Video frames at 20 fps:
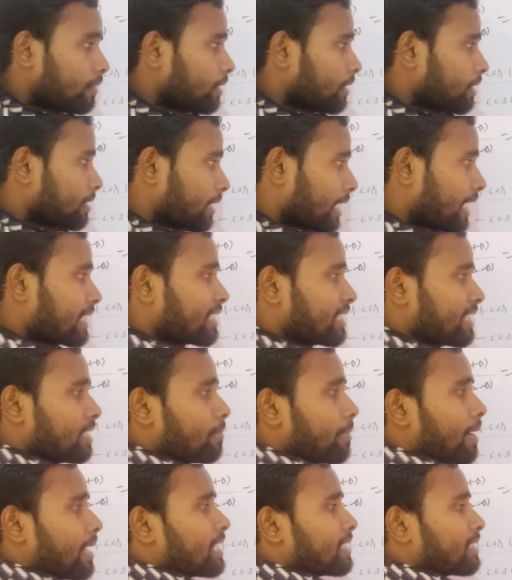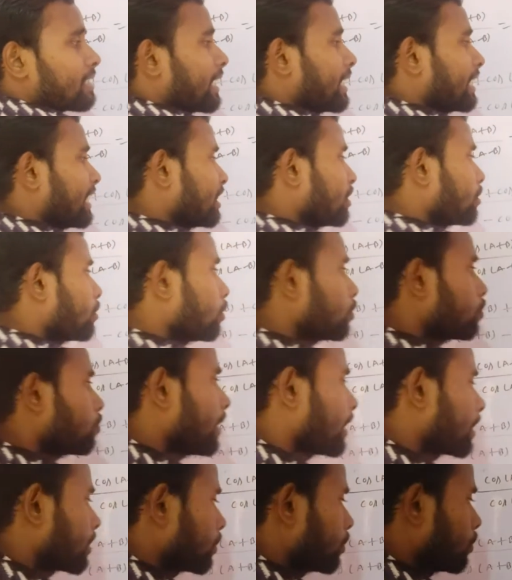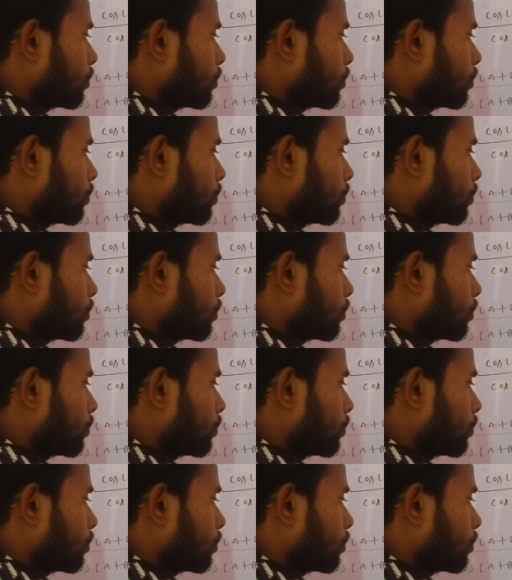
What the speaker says: Sin c minus sin d is equal to what?